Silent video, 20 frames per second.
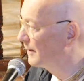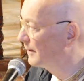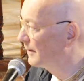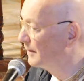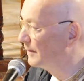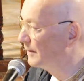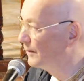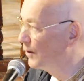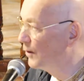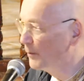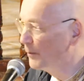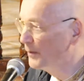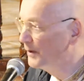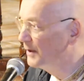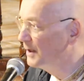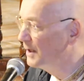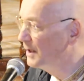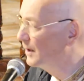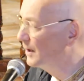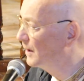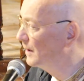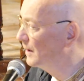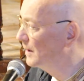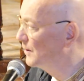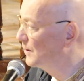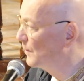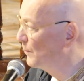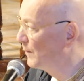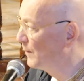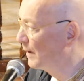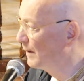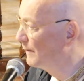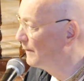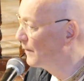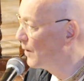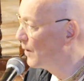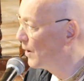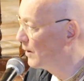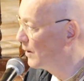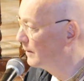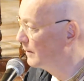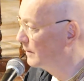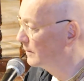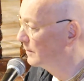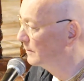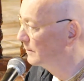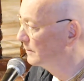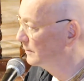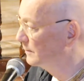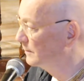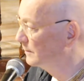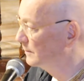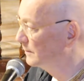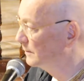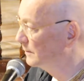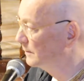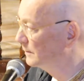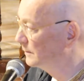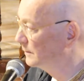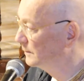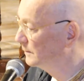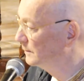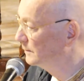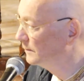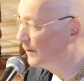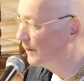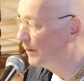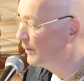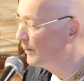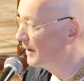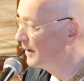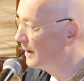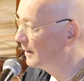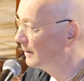nobody is above God? Nobody.